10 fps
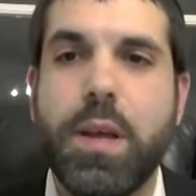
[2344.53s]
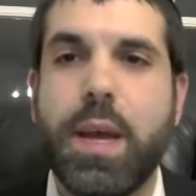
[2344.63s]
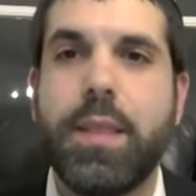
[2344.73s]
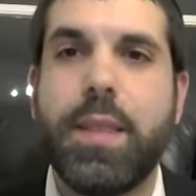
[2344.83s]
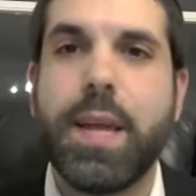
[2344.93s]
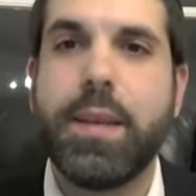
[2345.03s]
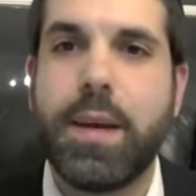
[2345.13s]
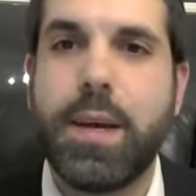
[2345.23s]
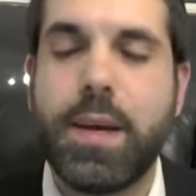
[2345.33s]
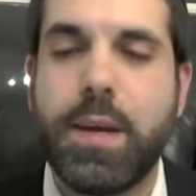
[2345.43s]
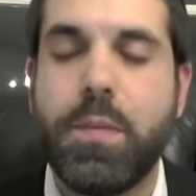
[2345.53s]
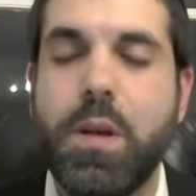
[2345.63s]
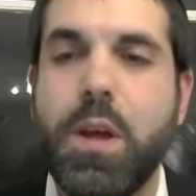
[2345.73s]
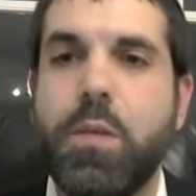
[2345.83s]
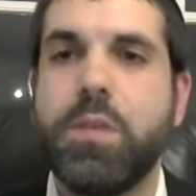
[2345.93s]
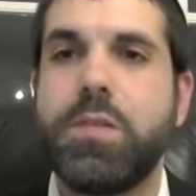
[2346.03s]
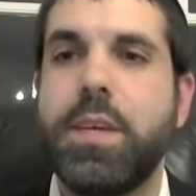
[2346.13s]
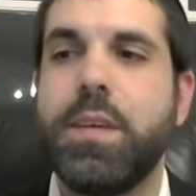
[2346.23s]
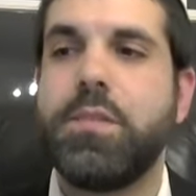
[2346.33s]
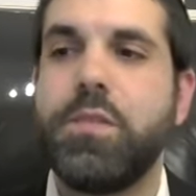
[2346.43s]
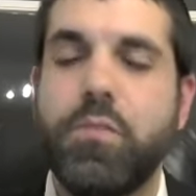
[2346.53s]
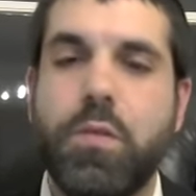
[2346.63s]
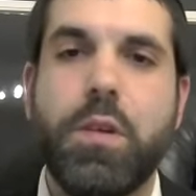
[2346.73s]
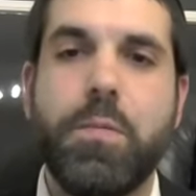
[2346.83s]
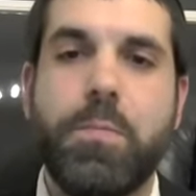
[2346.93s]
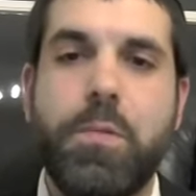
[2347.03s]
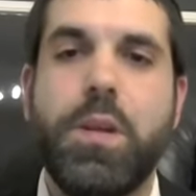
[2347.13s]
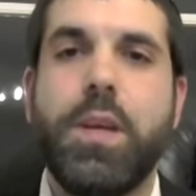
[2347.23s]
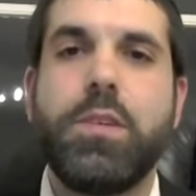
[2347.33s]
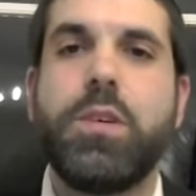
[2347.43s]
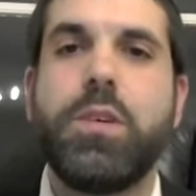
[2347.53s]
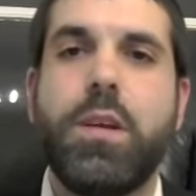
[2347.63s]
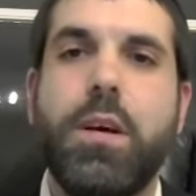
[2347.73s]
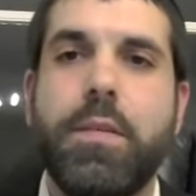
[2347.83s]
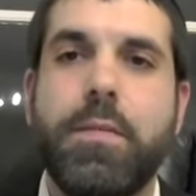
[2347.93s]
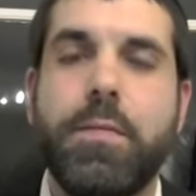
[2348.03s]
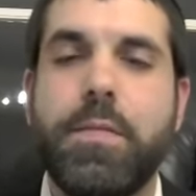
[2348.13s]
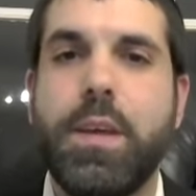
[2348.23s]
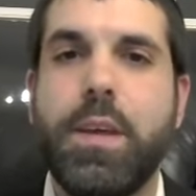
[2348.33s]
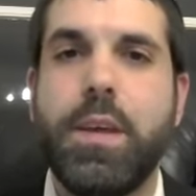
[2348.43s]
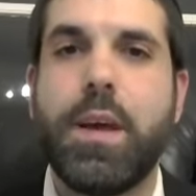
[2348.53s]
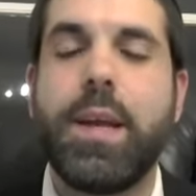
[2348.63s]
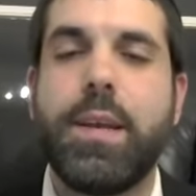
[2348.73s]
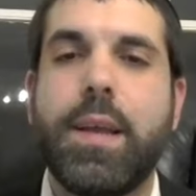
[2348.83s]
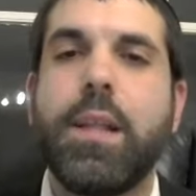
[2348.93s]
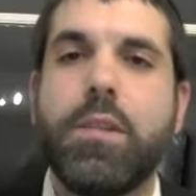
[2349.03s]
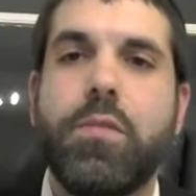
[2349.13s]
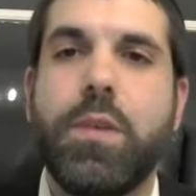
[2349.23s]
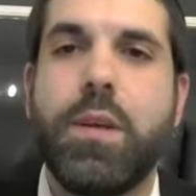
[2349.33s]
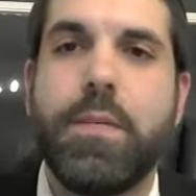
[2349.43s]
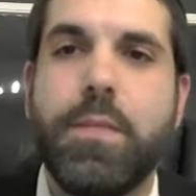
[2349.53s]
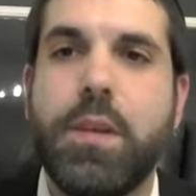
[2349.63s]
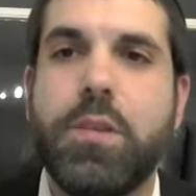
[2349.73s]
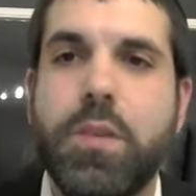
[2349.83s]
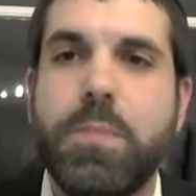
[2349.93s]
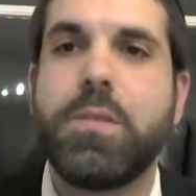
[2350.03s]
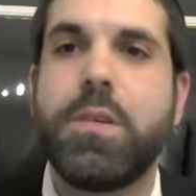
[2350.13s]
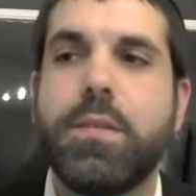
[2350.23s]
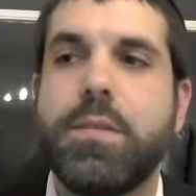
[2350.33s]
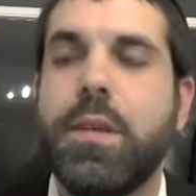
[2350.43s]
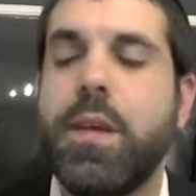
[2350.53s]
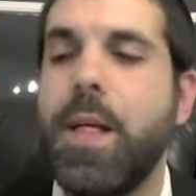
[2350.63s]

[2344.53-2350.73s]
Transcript: at that time was a strong repudiation of the idolatry of the Egyptians.